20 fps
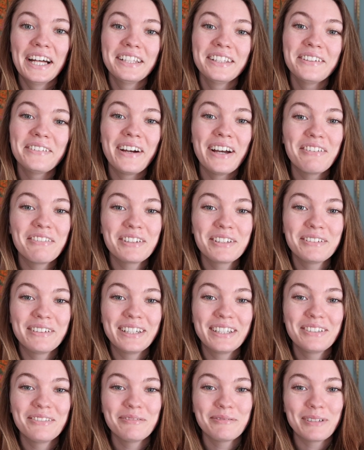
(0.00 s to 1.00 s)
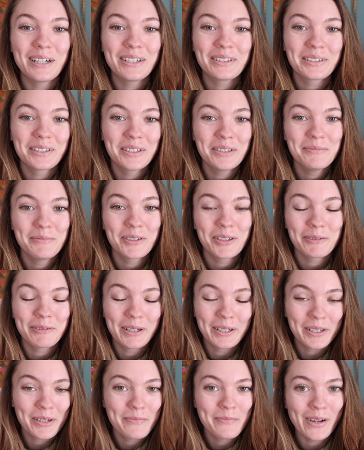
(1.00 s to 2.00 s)
Hello everyone, welcome or
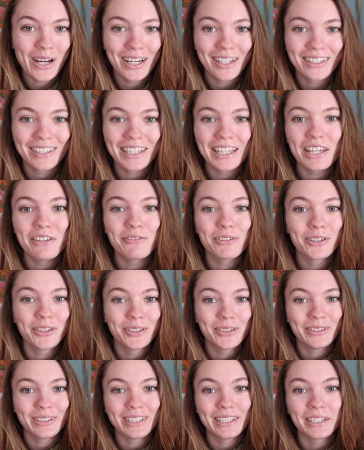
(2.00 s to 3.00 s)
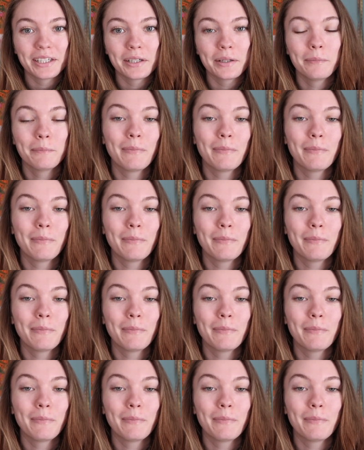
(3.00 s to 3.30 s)
welcome back if you're new here.